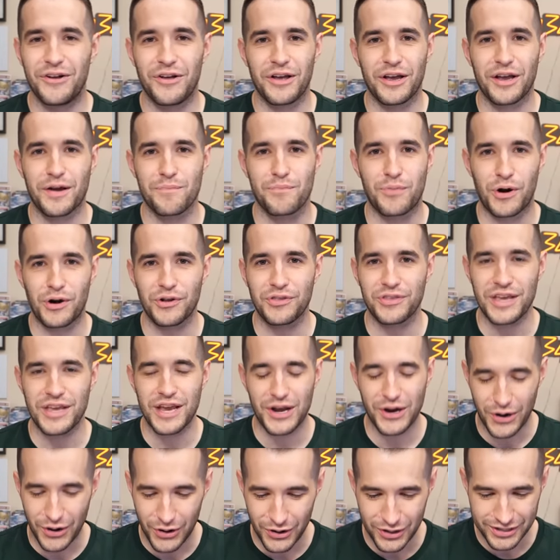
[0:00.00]
You know, like a
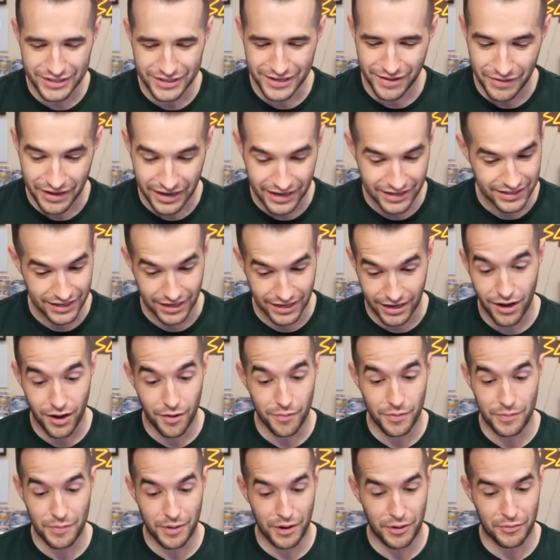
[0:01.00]
birthday card or something. I was like,
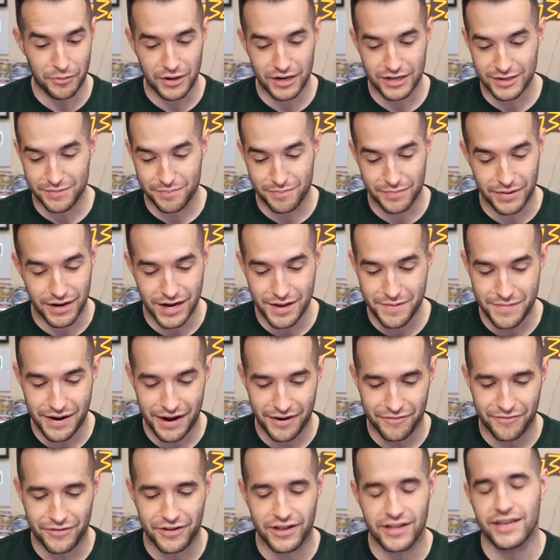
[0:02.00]
oh, we better watch it. Money
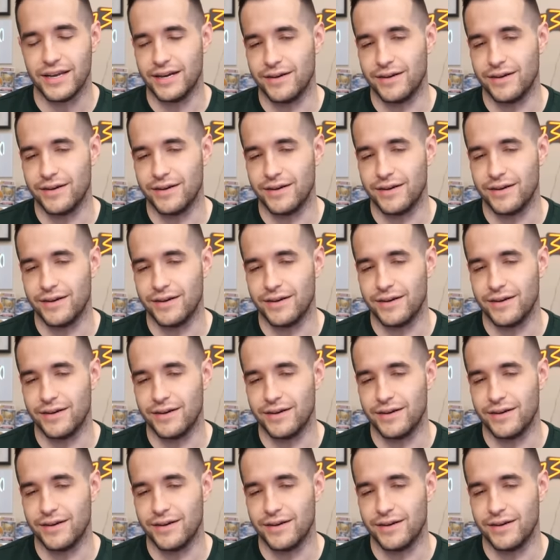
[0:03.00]
might fall.